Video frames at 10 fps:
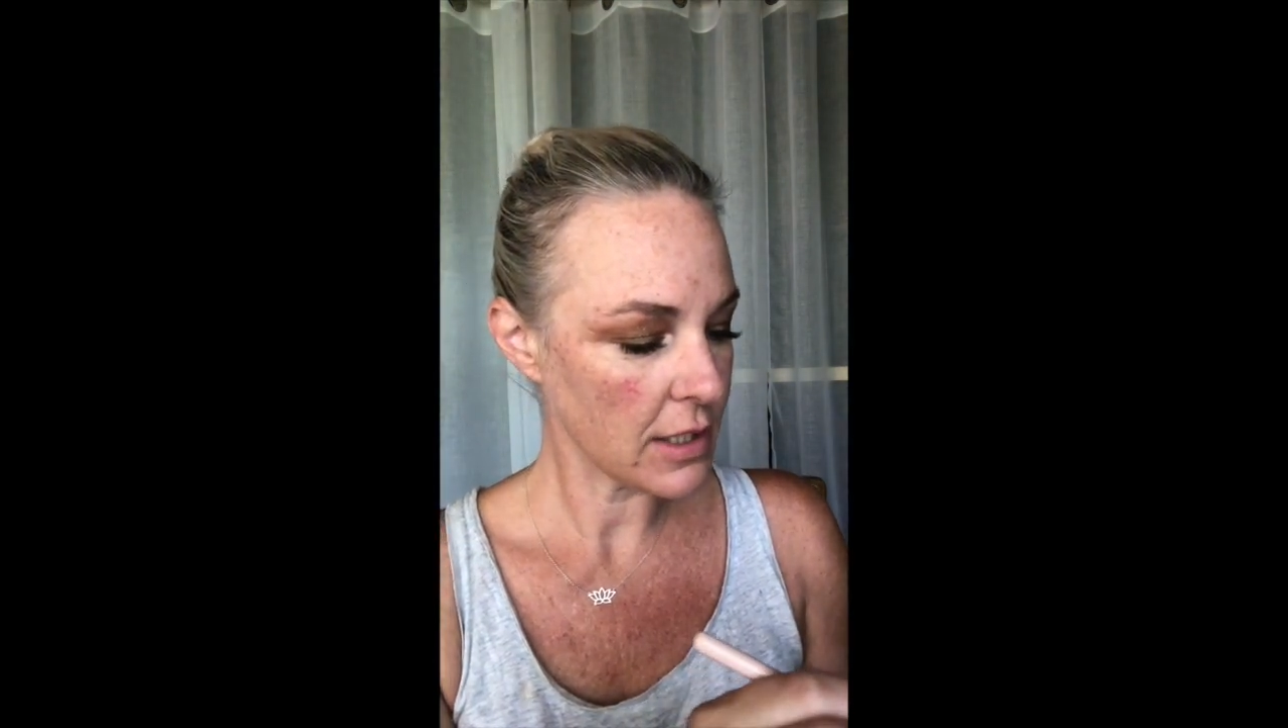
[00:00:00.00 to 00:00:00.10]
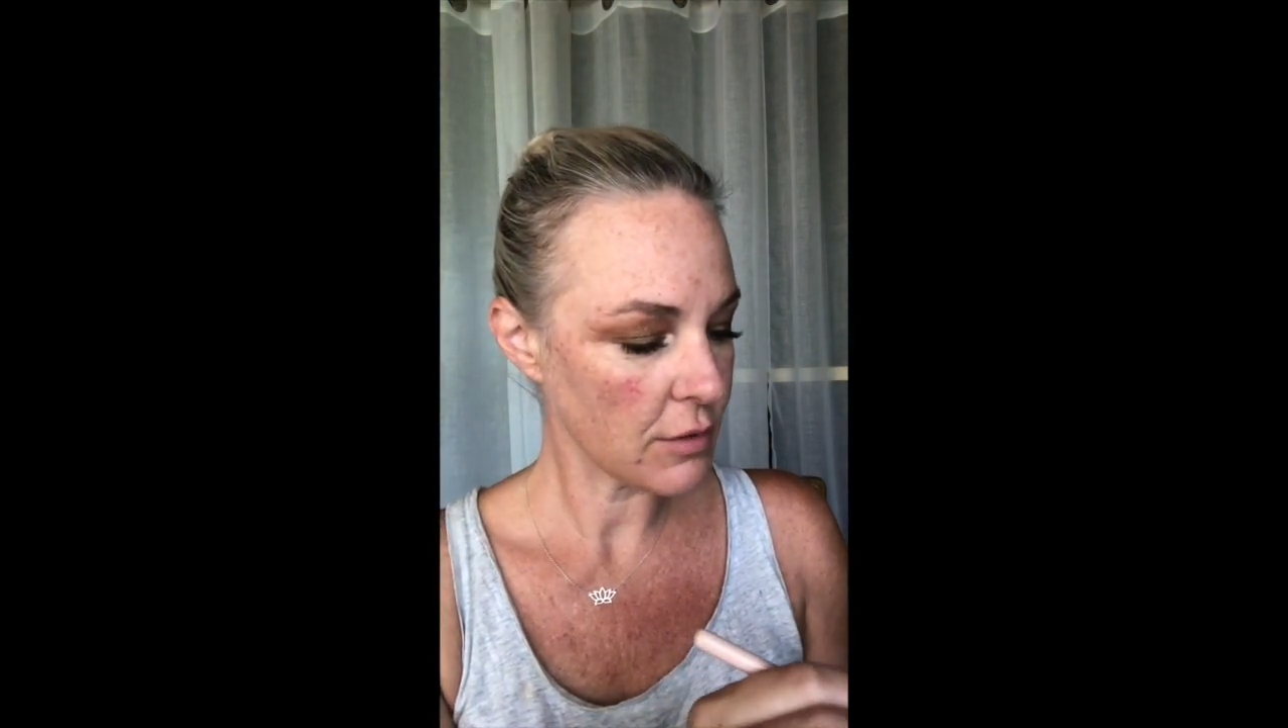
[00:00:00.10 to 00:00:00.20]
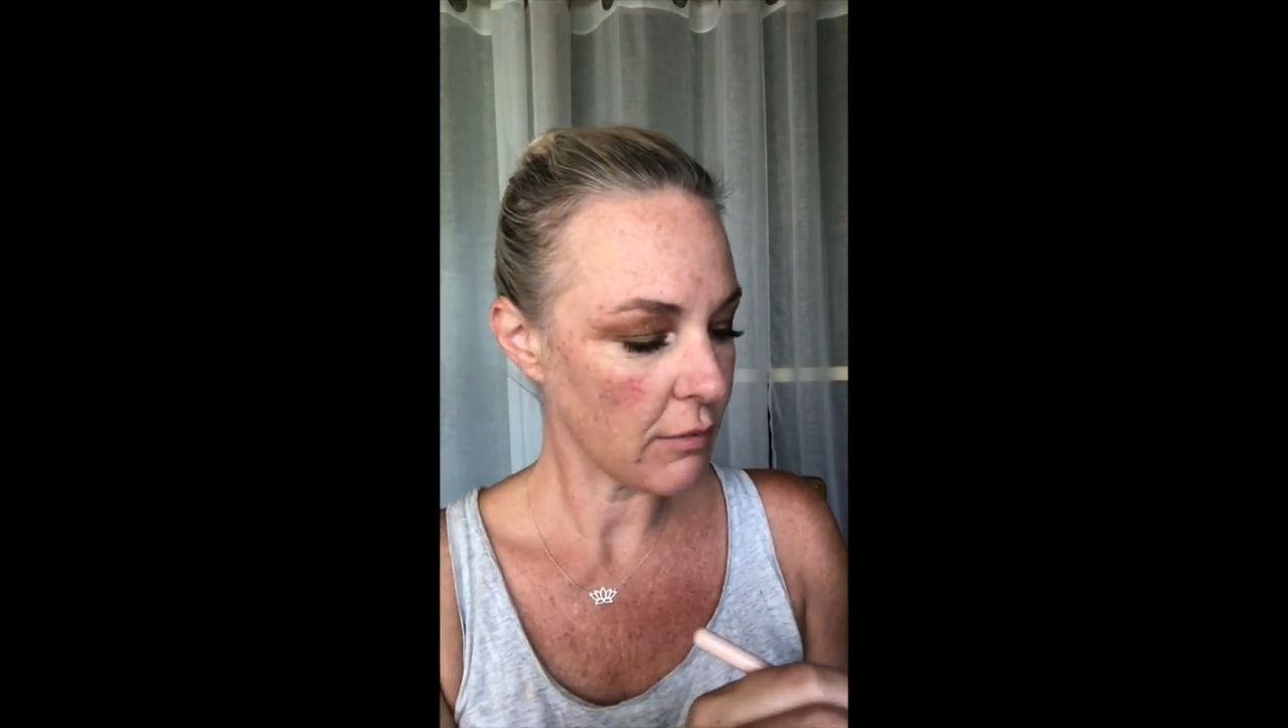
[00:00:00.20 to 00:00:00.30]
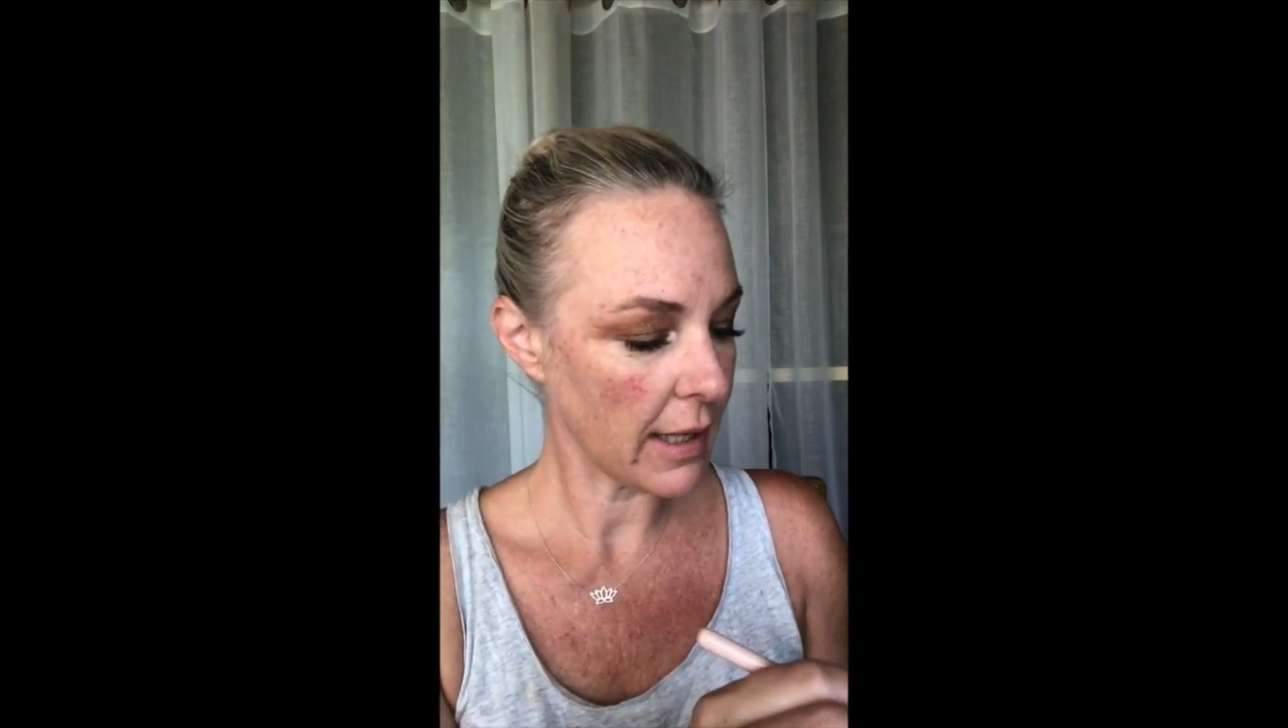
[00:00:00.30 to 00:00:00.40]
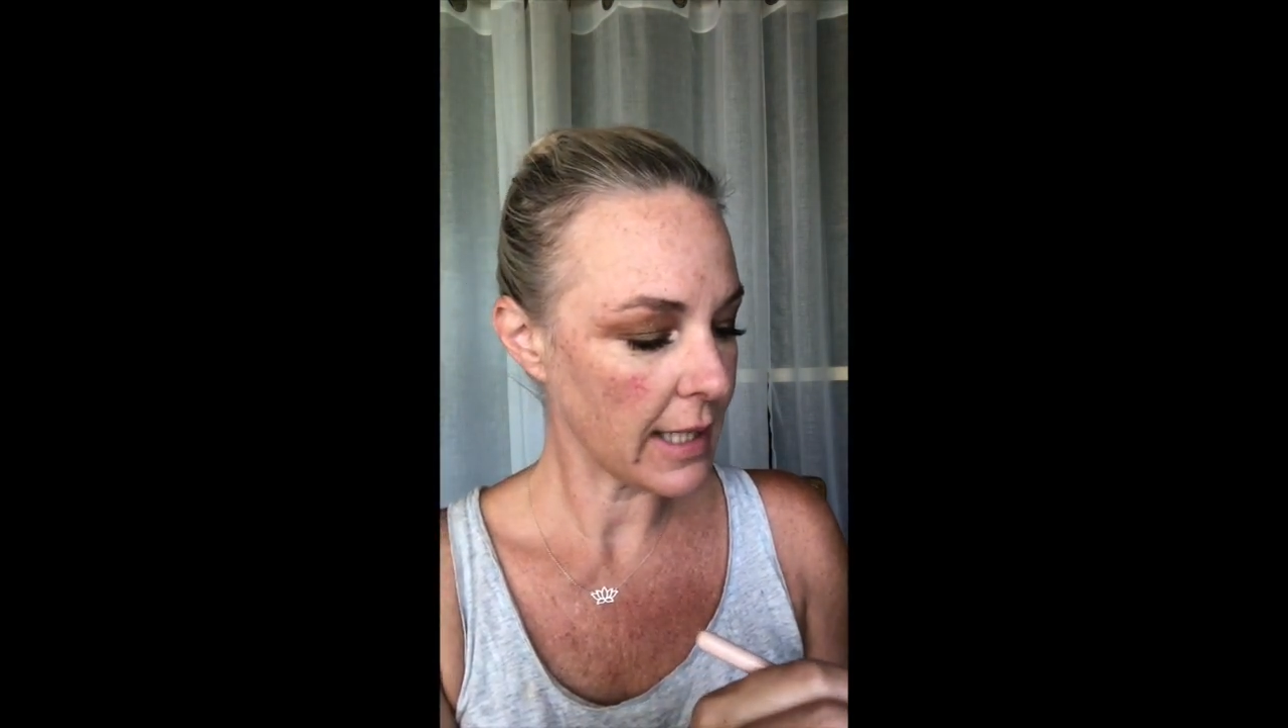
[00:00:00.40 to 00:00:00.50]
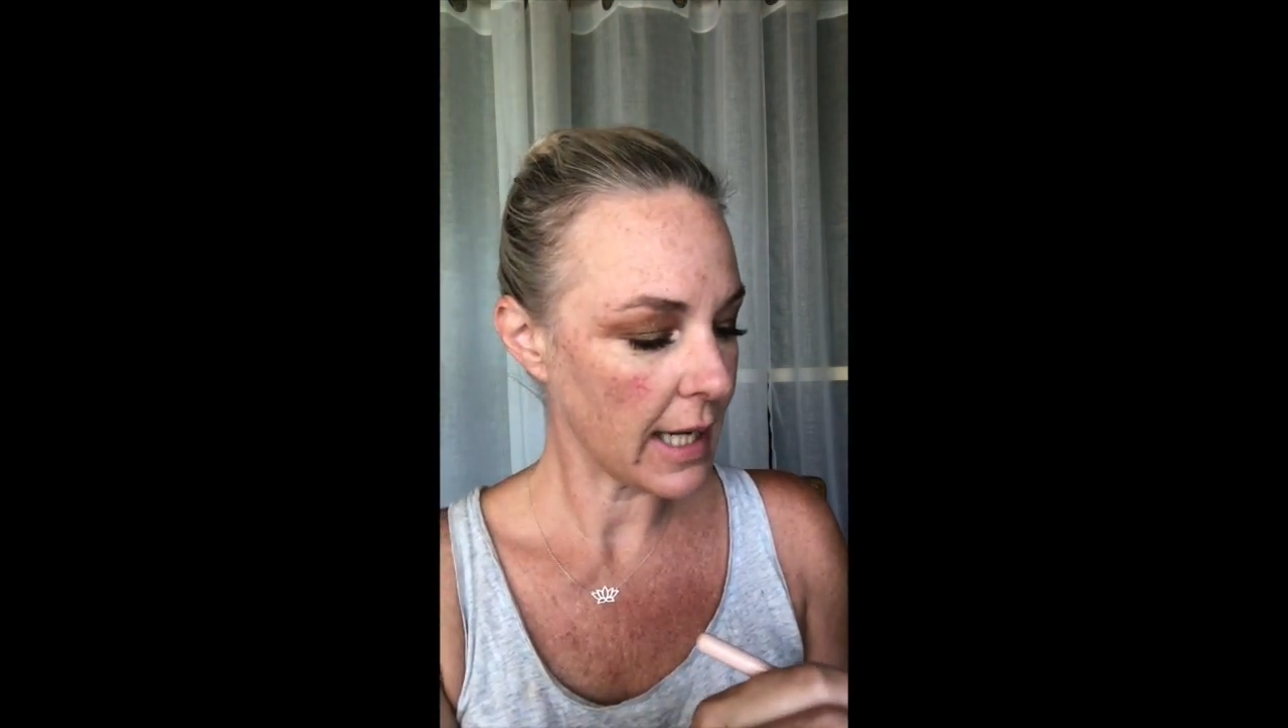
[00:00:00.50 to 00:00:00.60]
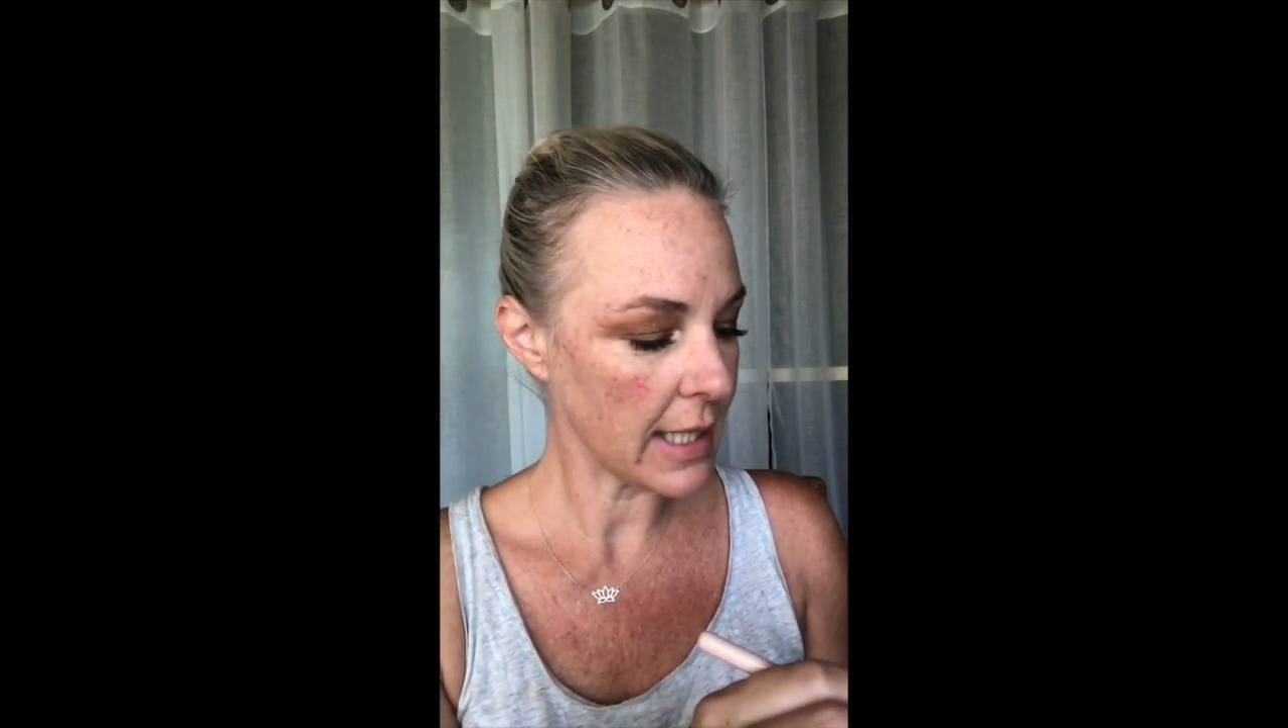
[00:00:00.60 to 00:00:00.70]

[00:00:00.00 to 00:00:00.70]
just run it